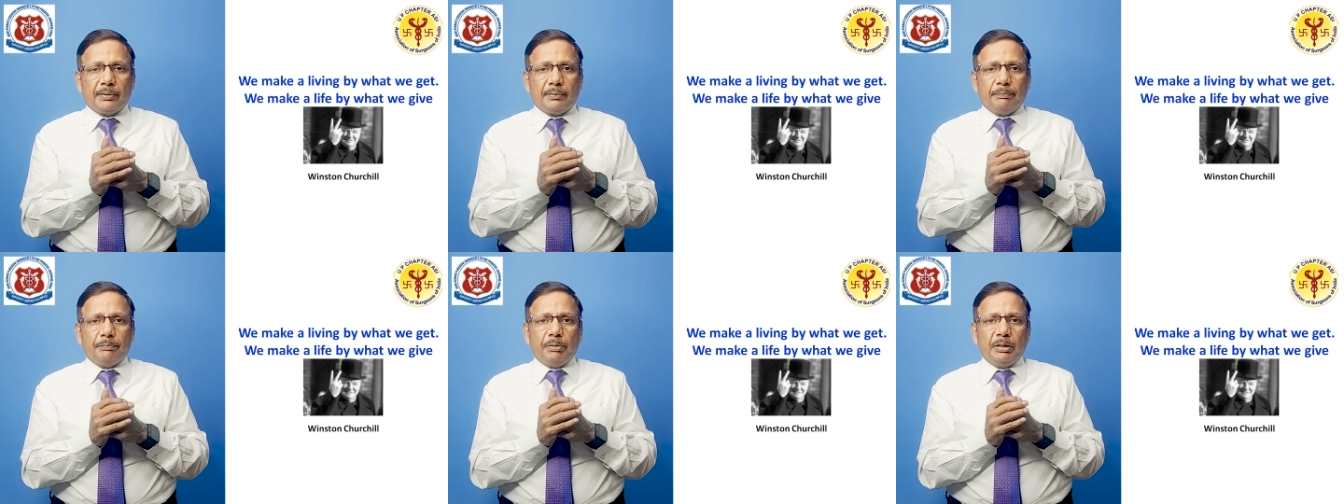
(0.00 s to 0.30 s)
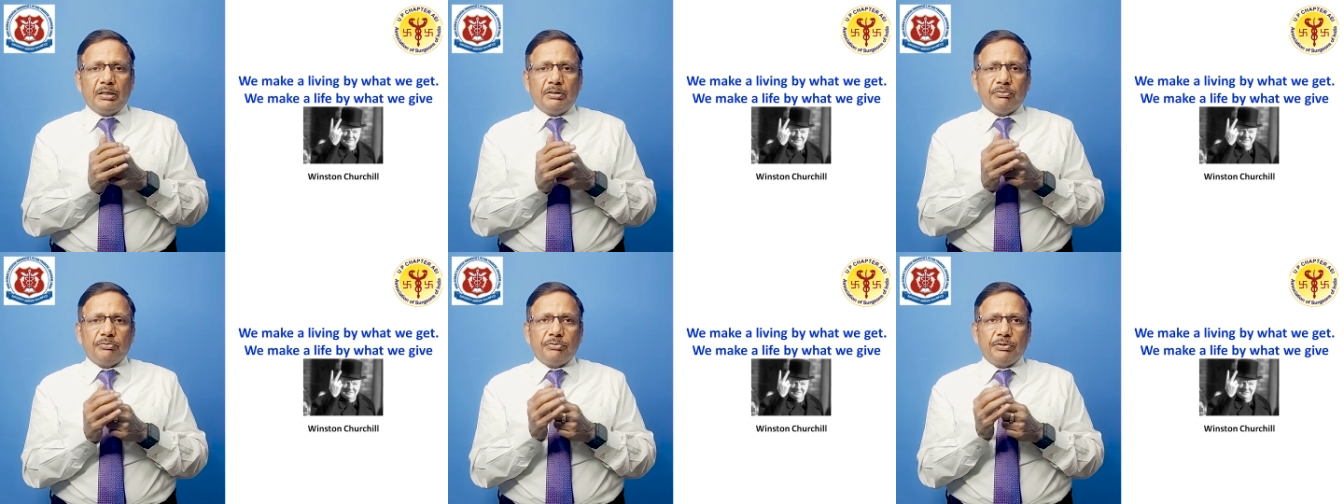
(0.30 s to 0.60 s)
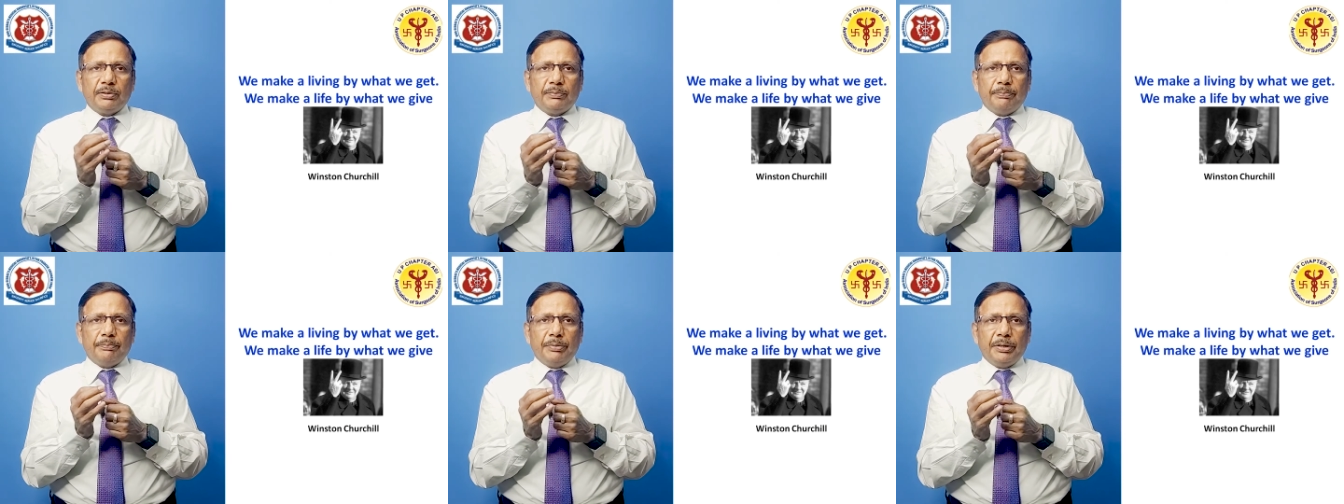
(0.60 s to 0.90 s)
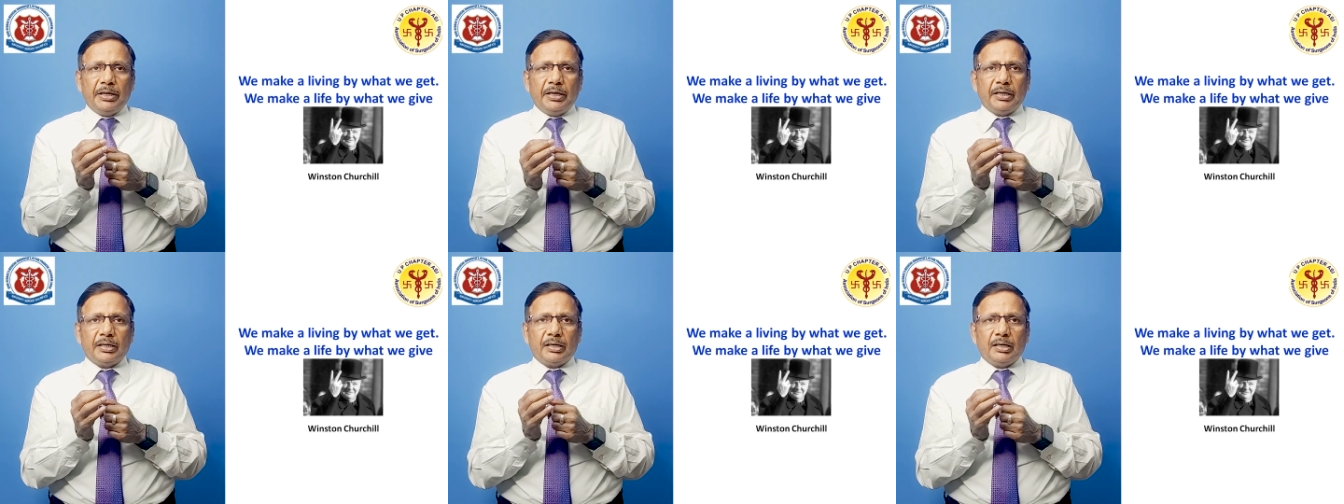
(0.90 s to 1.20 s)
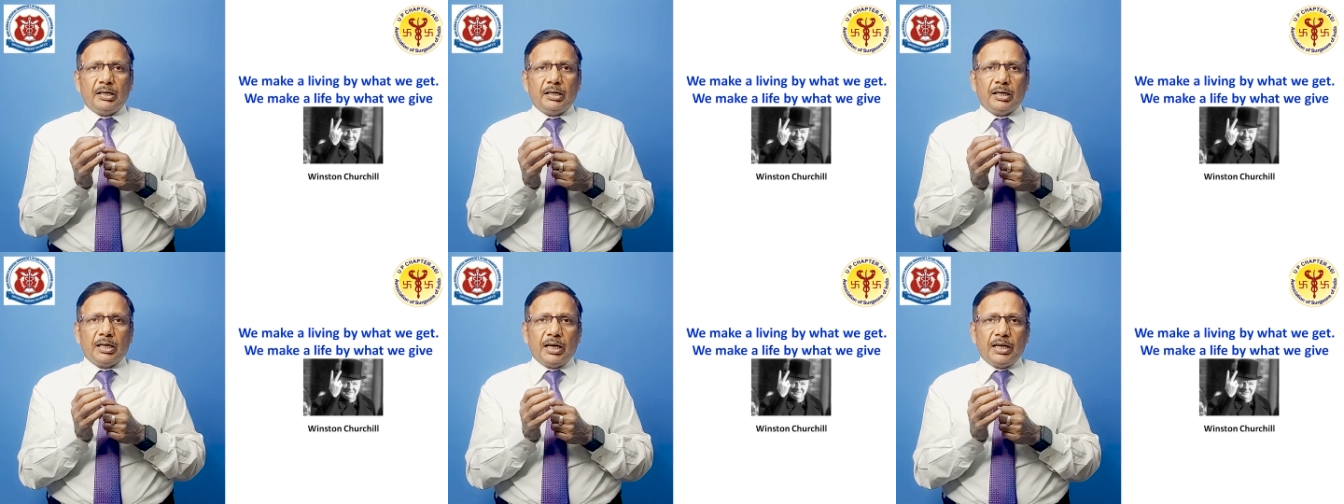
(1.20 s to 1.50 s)
but we make a
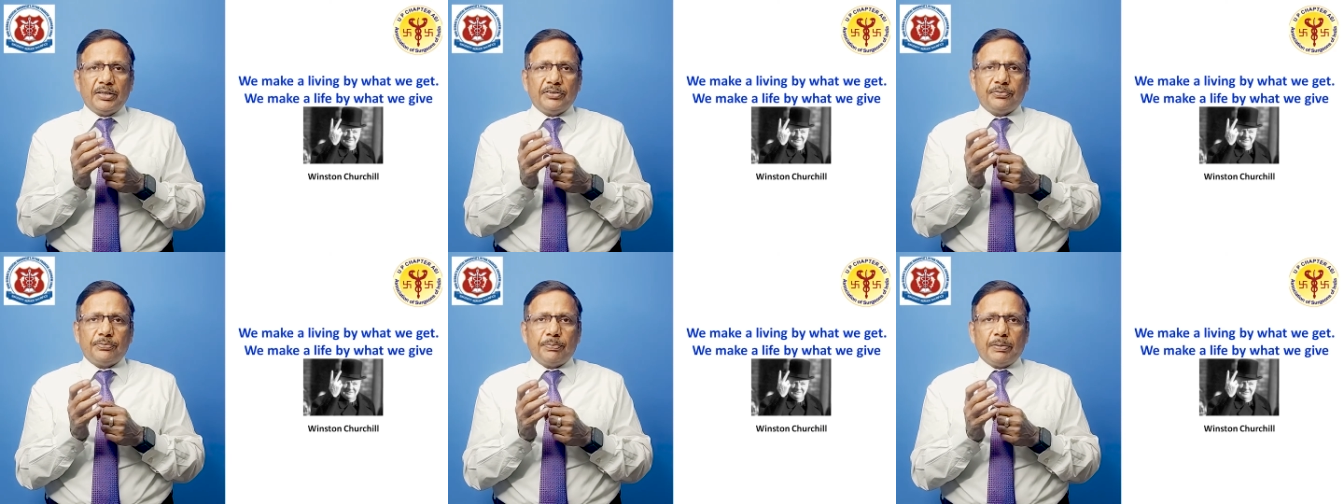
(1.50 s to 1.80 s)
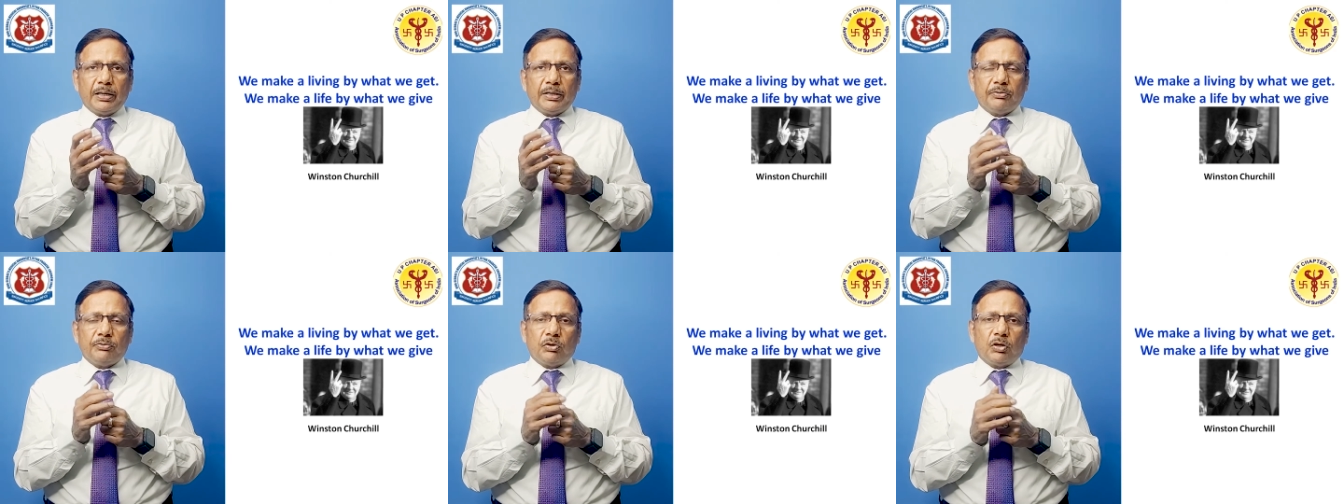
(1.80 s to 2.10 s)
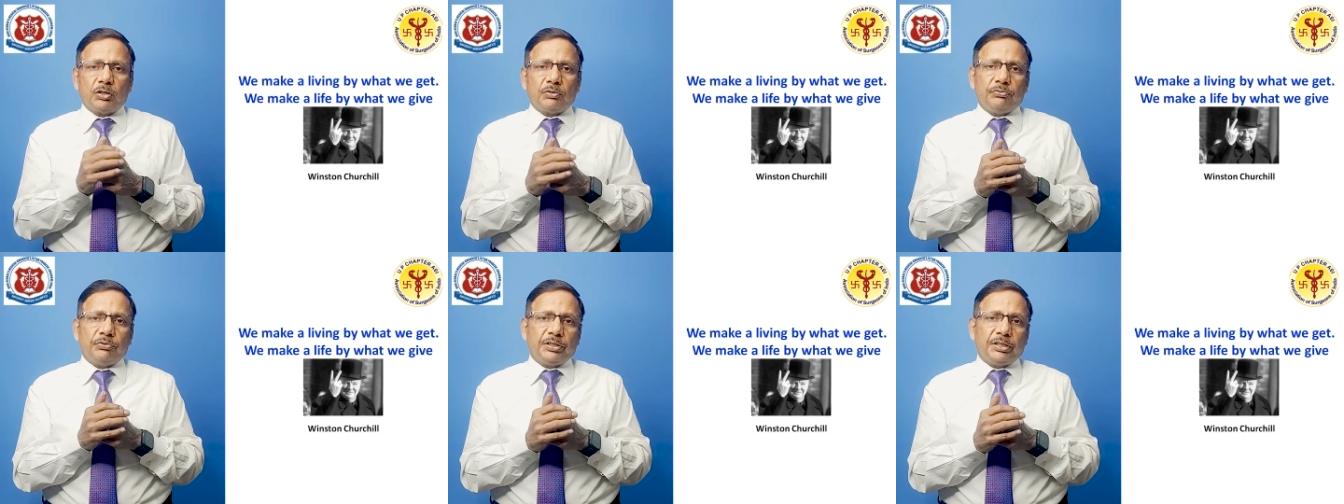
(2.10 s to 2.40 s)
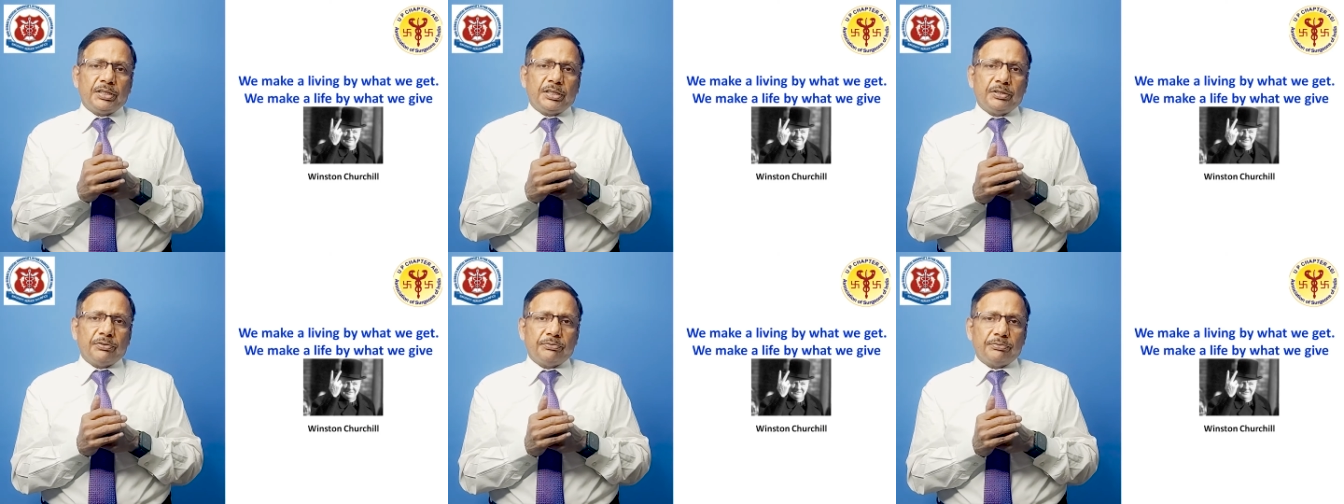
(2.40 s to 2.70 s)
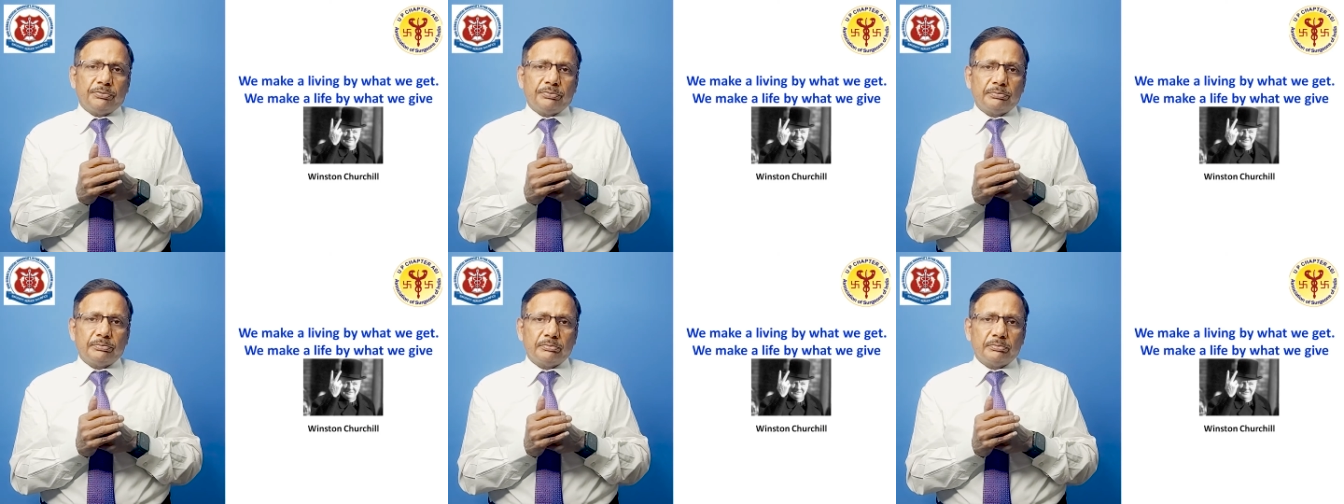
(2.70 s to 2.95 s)
life by what we give.